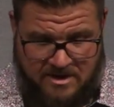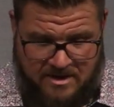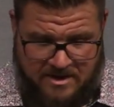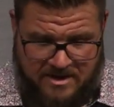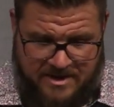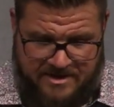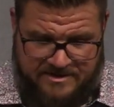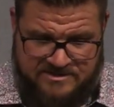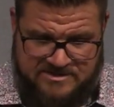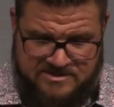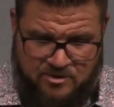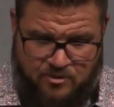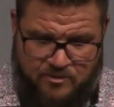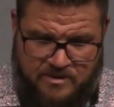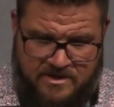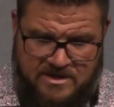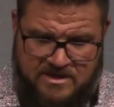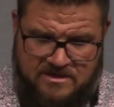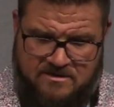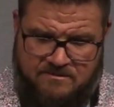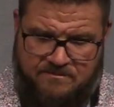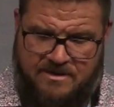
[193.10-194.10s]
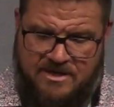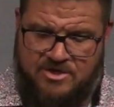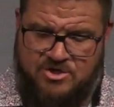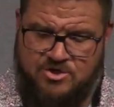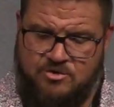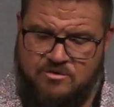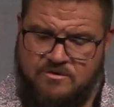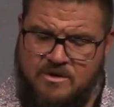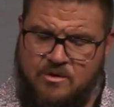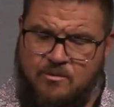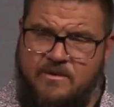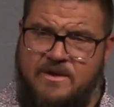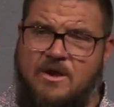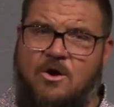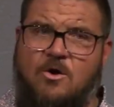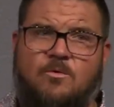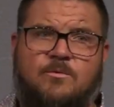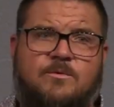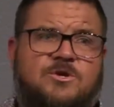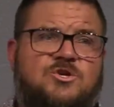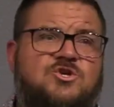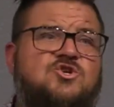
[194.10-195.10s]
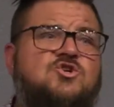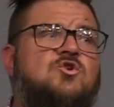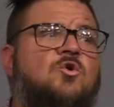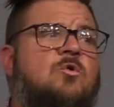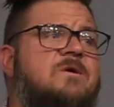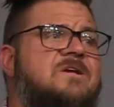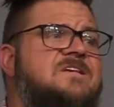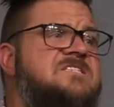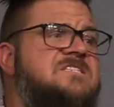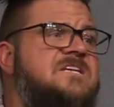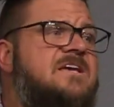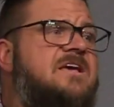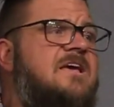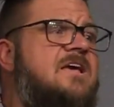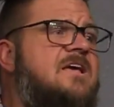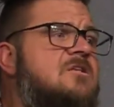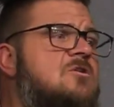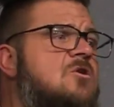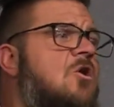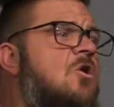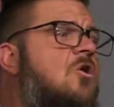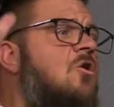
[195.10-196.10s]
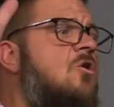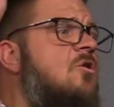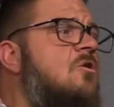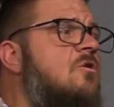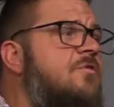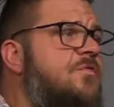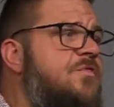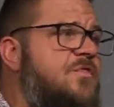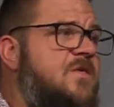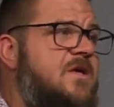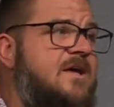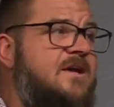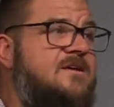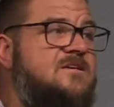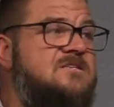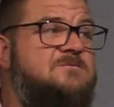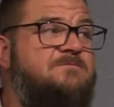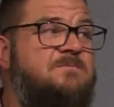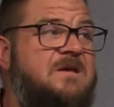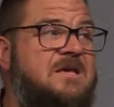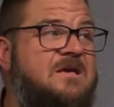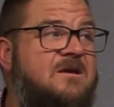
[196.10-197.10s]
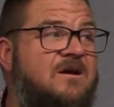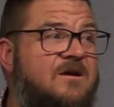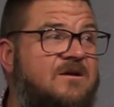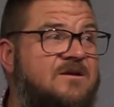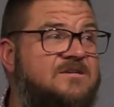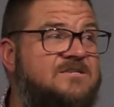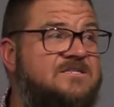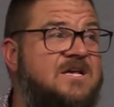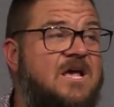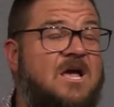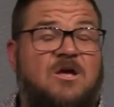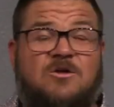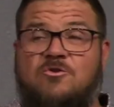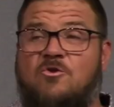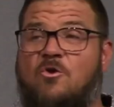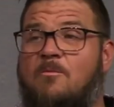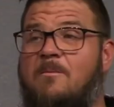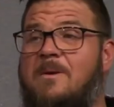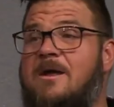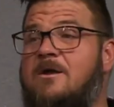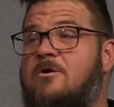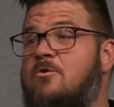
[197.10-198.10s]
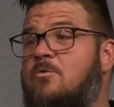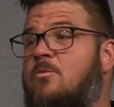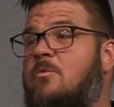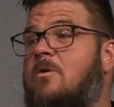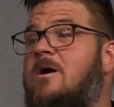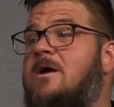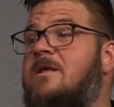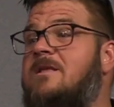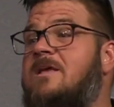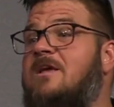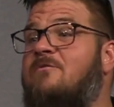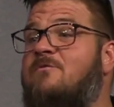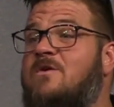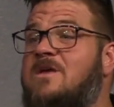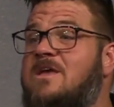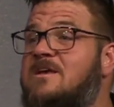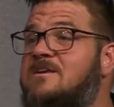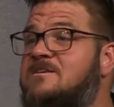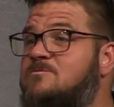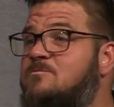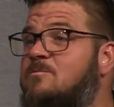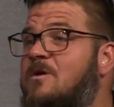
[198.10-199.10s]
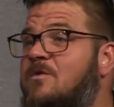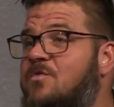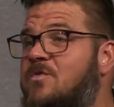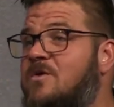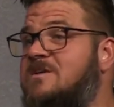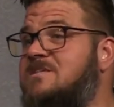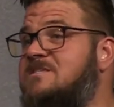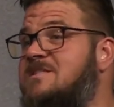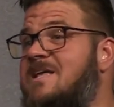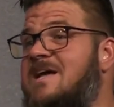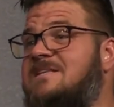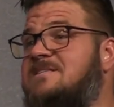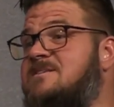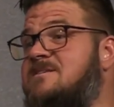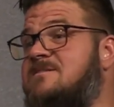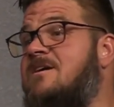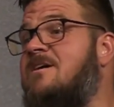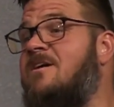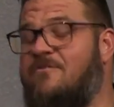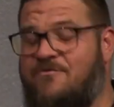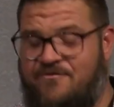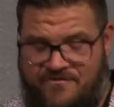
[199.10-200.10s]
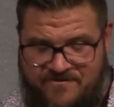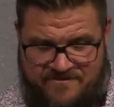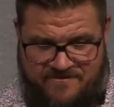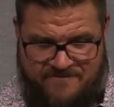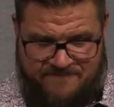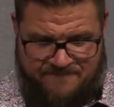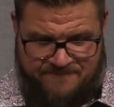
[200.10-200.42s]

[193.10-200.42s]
And so we need to make sure that we are rejoicing in all things because no matter what, if He is with us, that's enough.